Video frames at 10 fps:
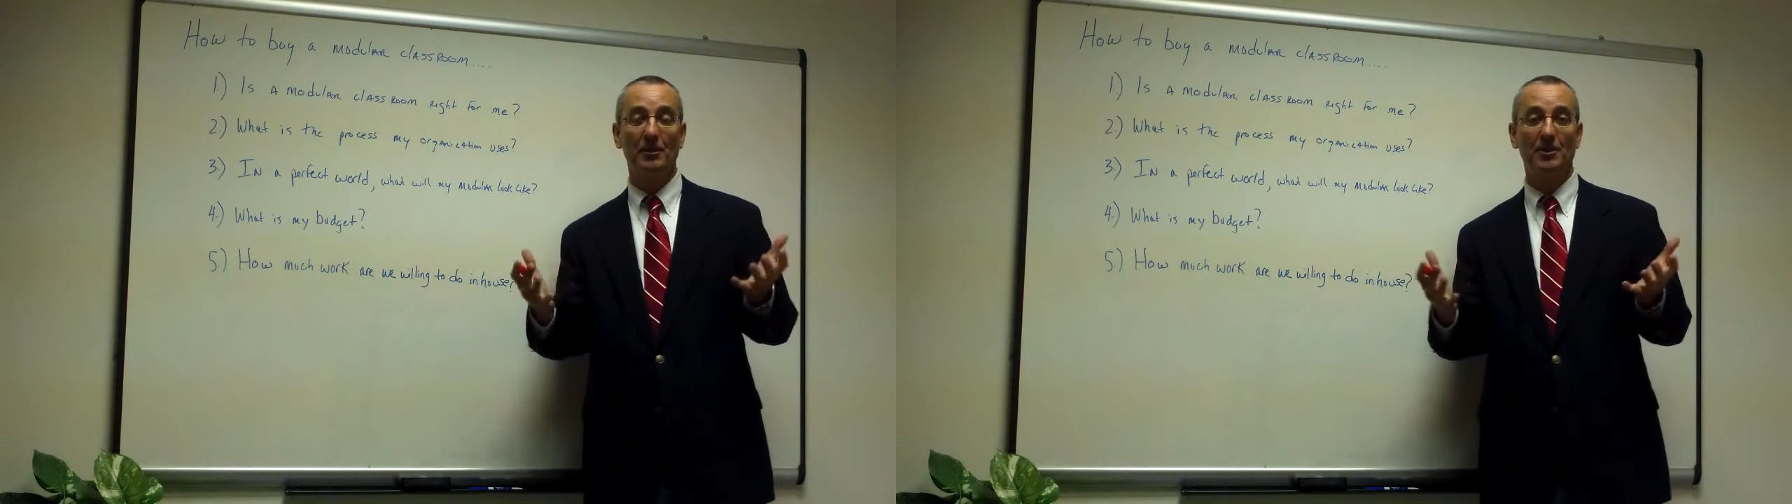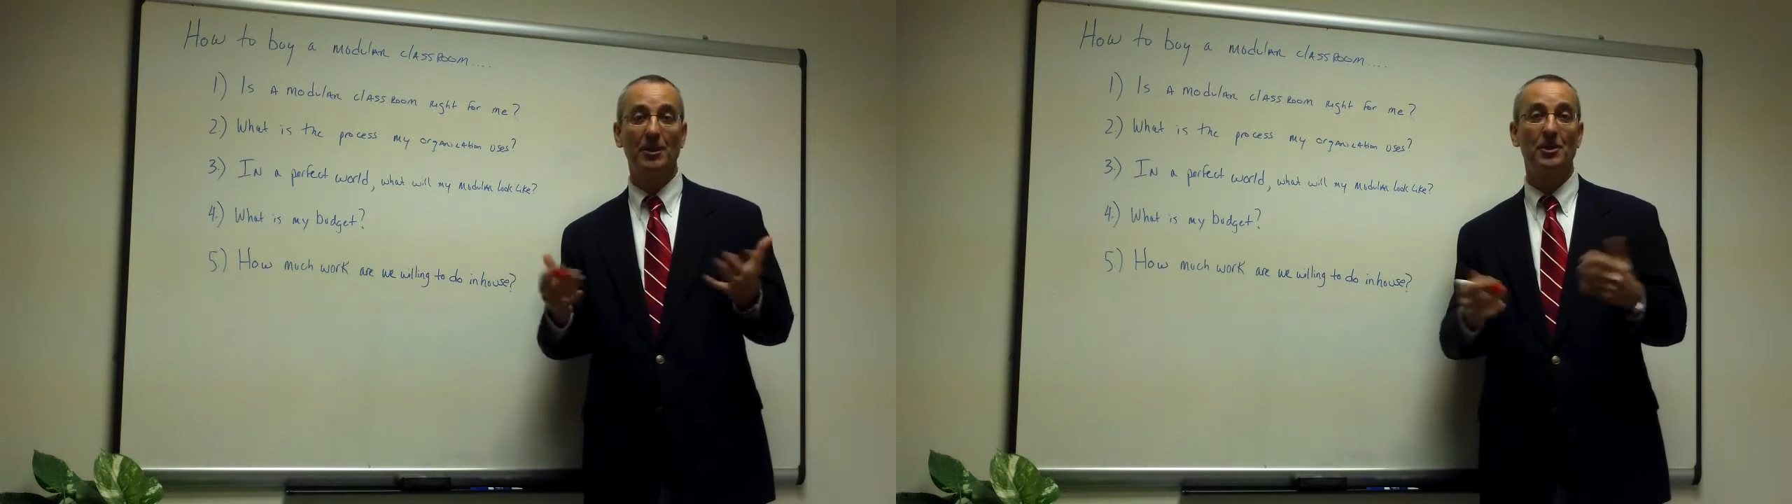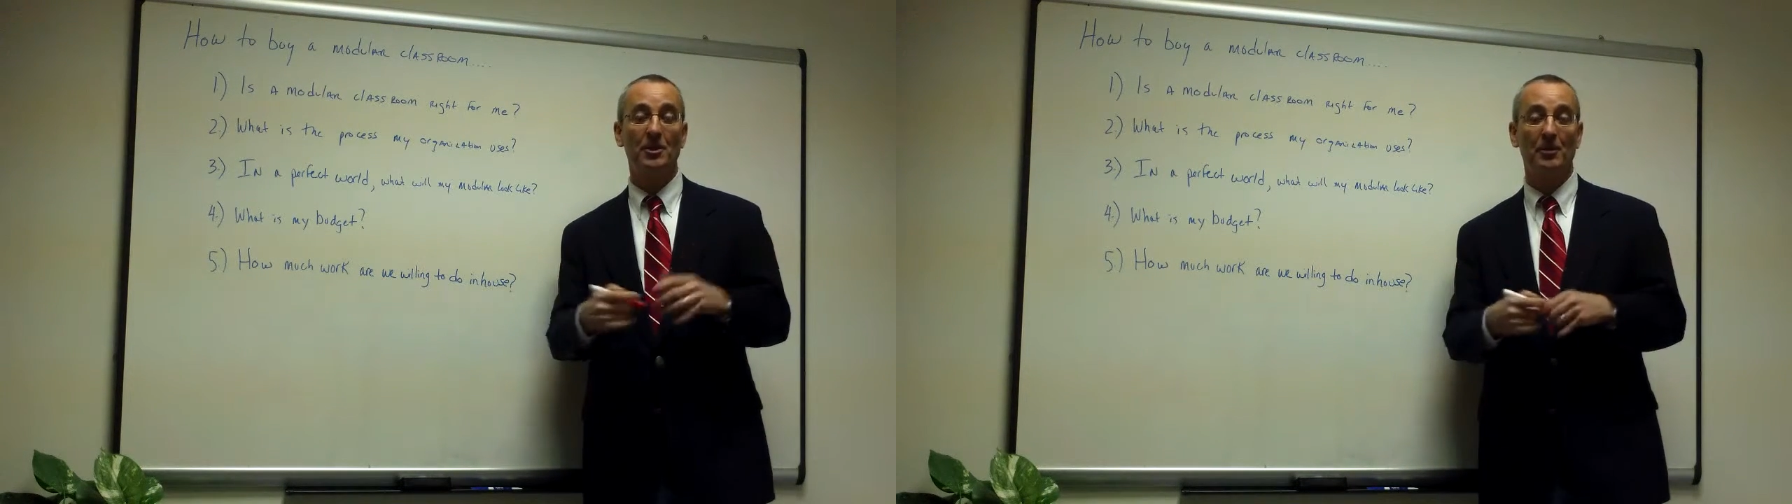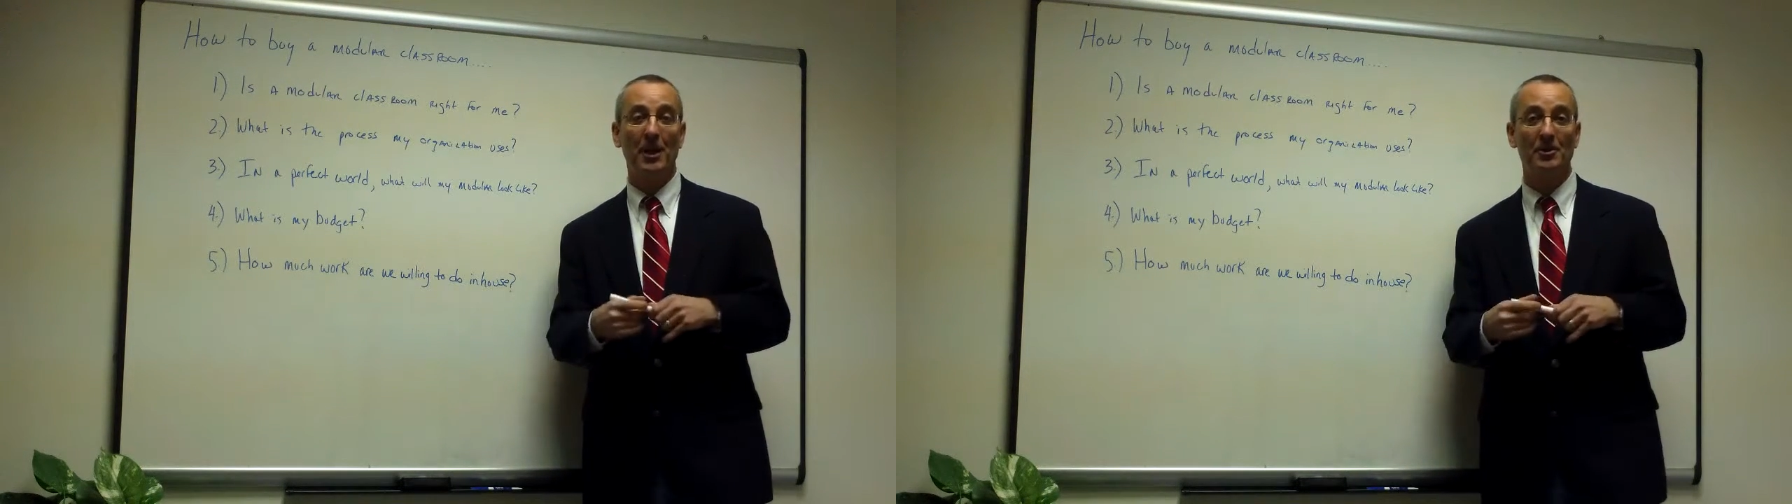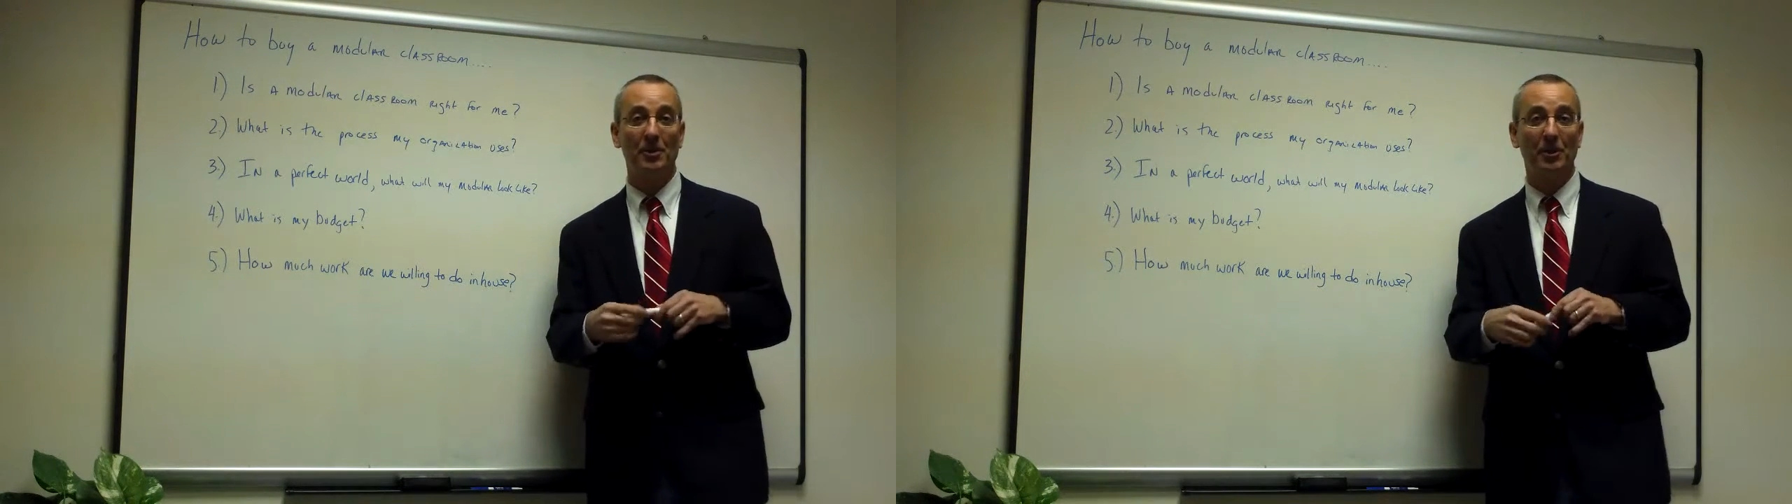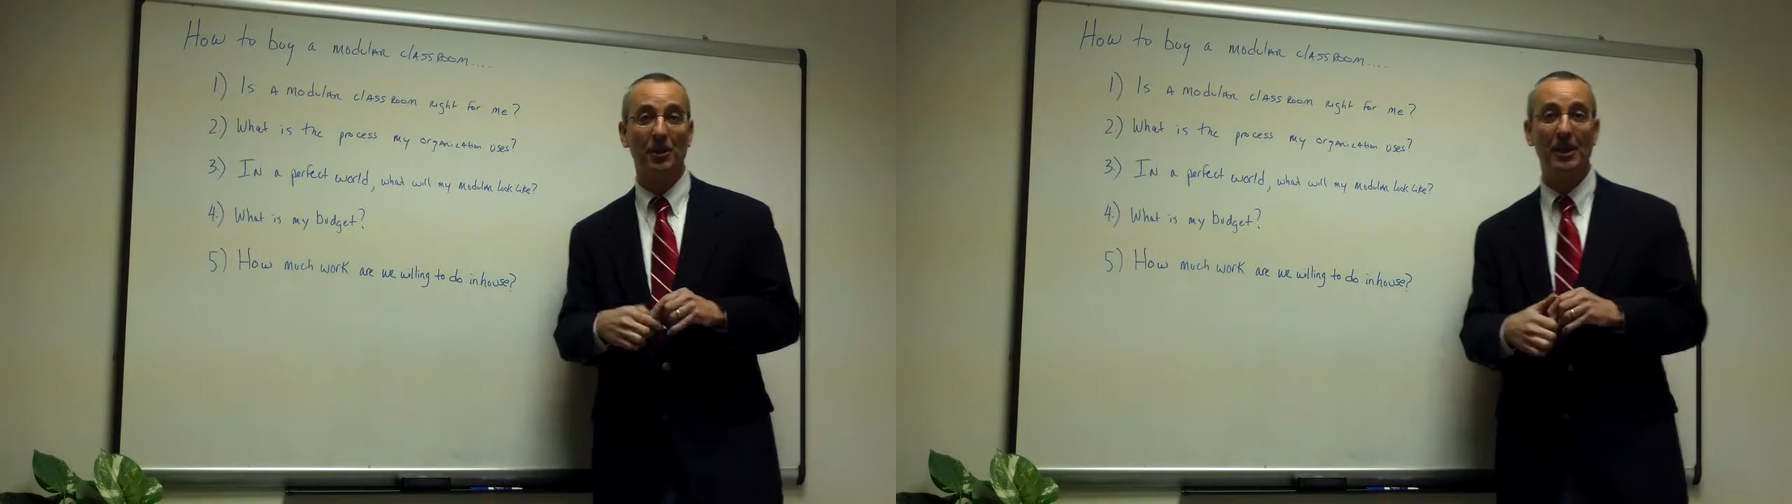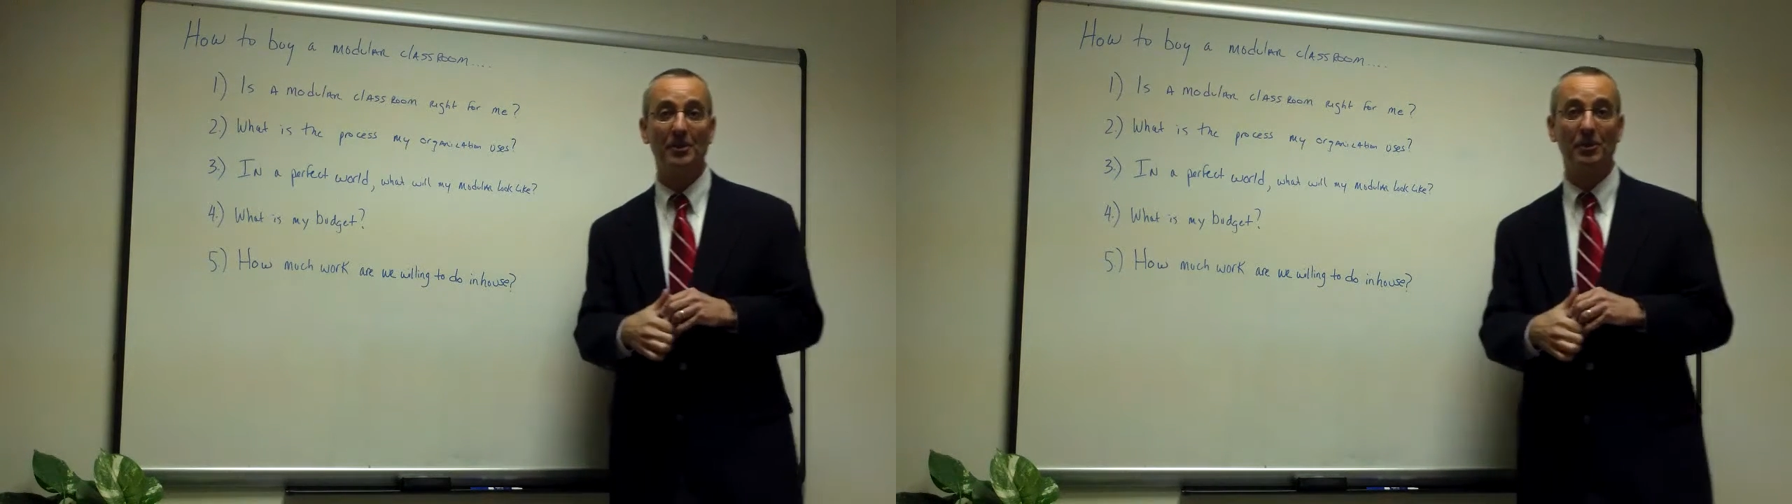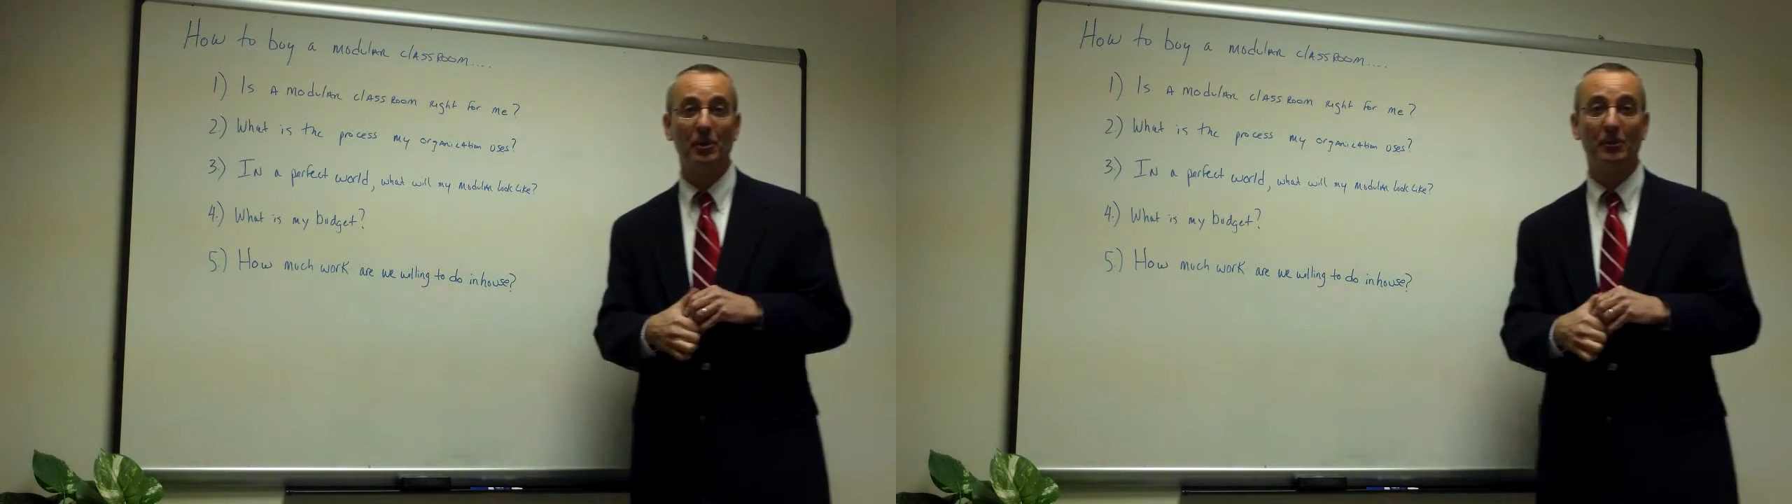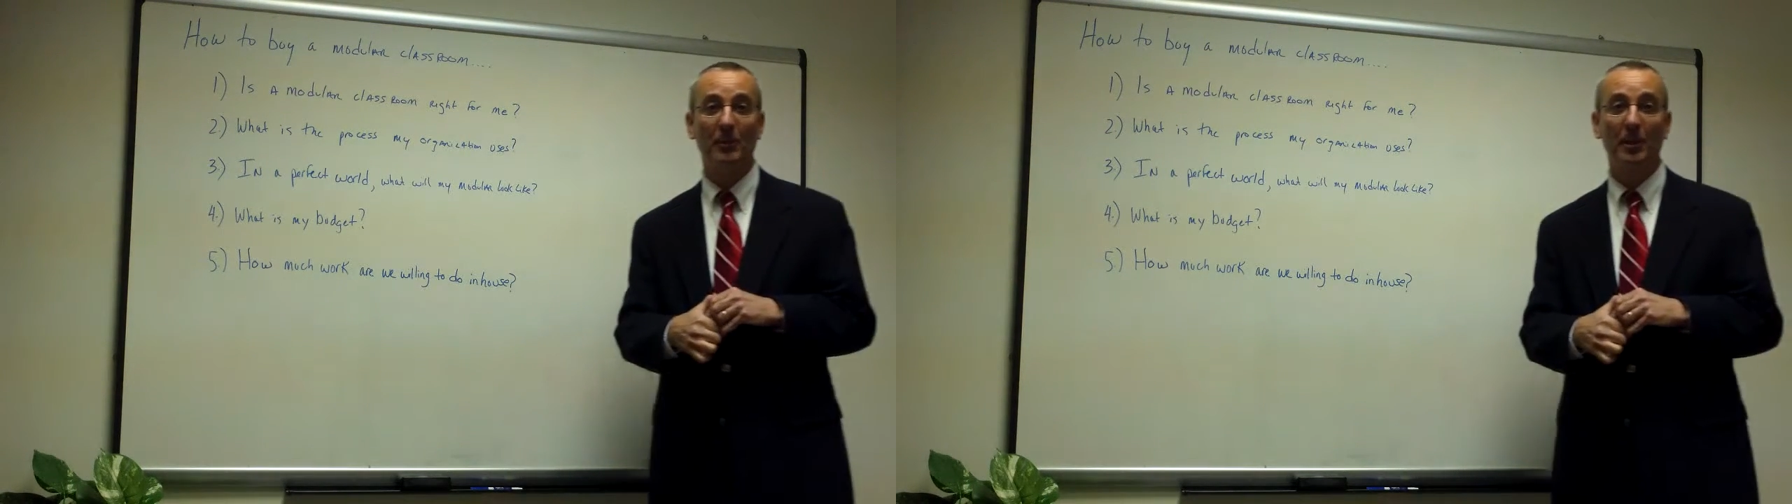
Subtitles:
such as a modular classroom.